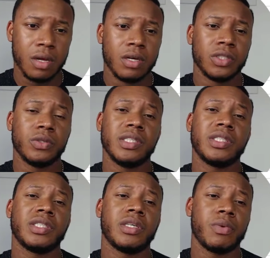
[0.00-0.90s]
So this
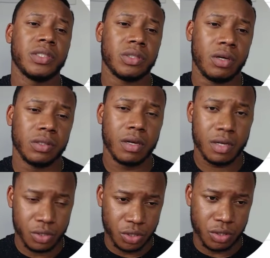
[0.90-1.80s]
is the result,
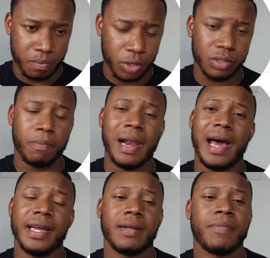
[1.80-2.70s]
this
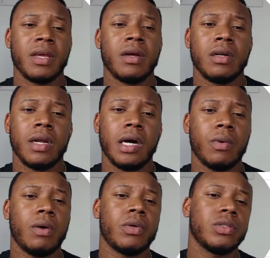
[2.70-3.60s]
multiply. Now
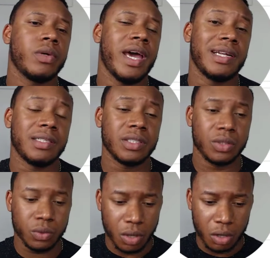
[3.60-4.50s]
I want to add this
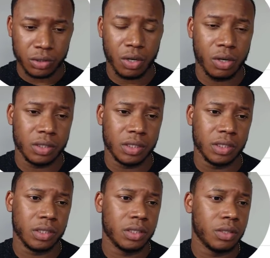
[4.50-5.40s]
to all the
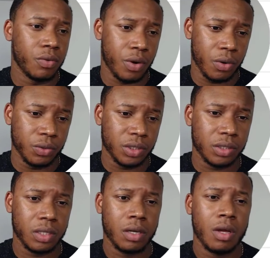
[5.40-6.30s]
other rows.
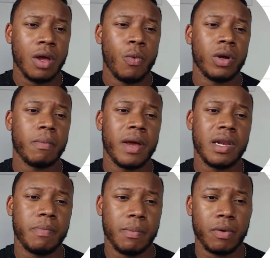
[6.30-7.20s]
What
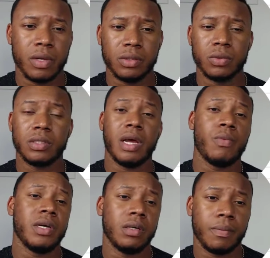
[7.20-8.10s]
many people will do, they
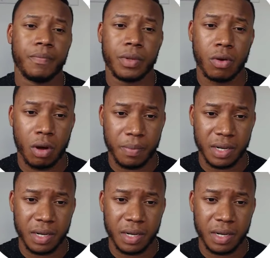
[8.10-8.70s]
will copy